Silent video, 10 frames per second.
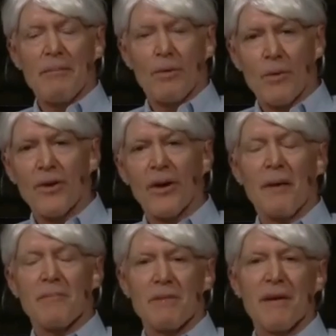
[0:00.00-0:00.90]
will come
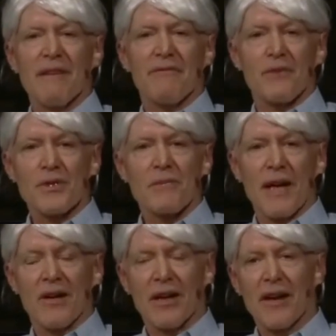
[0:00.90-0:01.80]
to me for some
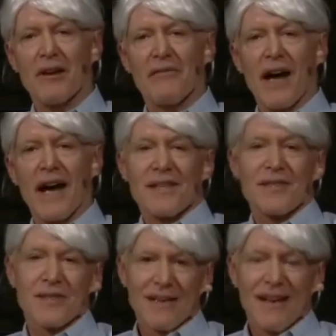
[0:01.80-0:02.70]
hair care advice.
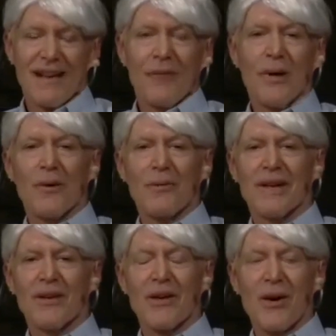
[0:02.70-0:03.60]
Well, we don't
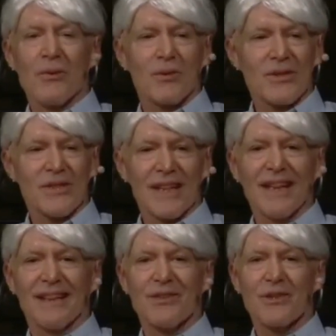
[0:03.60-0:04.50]
know. We'll see.
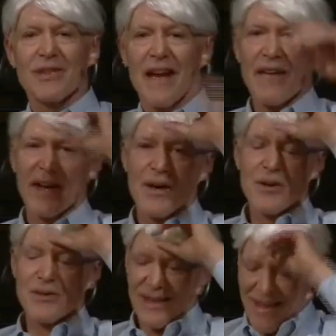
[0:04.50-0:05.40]
We'll see how that goes.
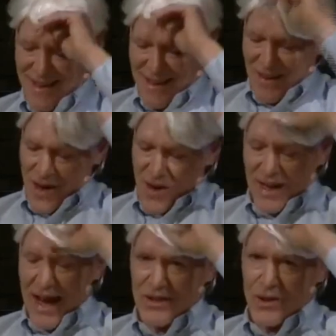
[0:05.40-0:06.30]
No, in
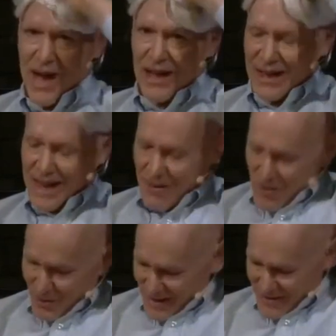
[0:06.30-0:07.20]
actuality, I won't
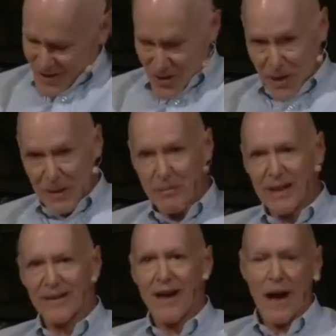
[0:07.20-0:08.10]
leave this on and be
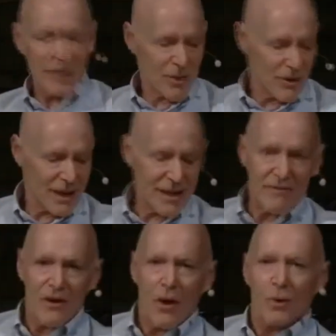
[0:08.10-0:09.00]
comic relief the
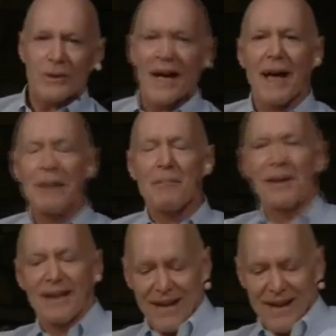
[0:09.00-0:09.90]
whole time.
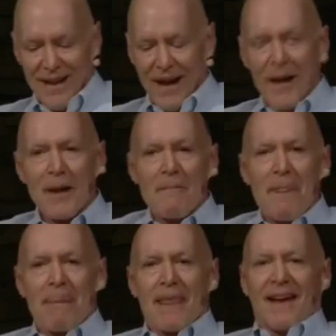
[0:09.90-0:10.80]
But,
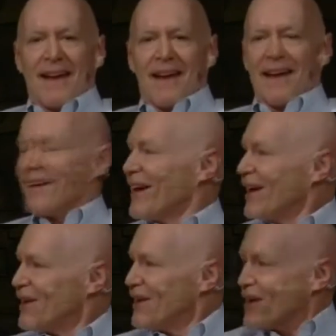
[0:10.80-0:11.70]
you know,